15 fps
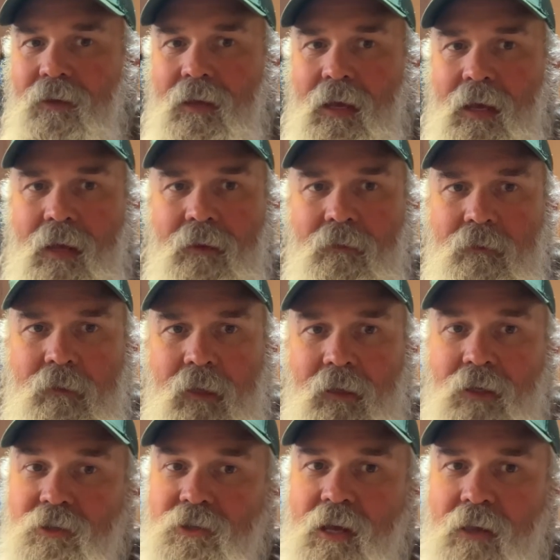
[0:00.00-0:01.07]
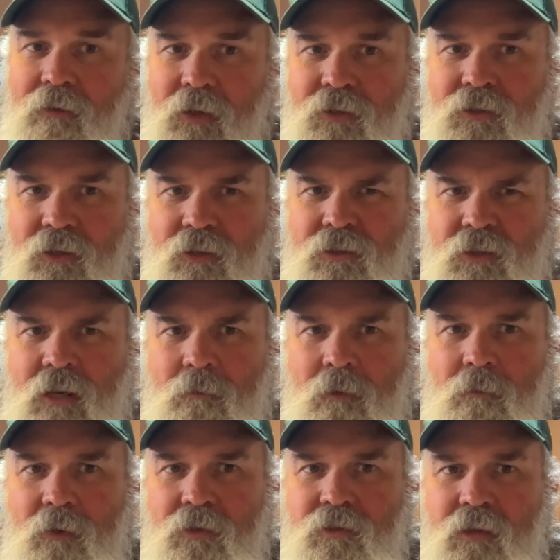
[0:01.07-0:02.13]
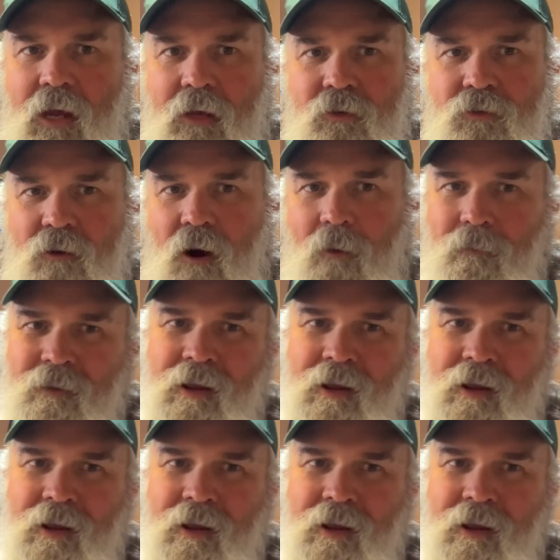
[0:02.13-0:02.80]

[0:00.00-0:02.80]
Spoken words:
and like I said, they still seem to be staying sharp.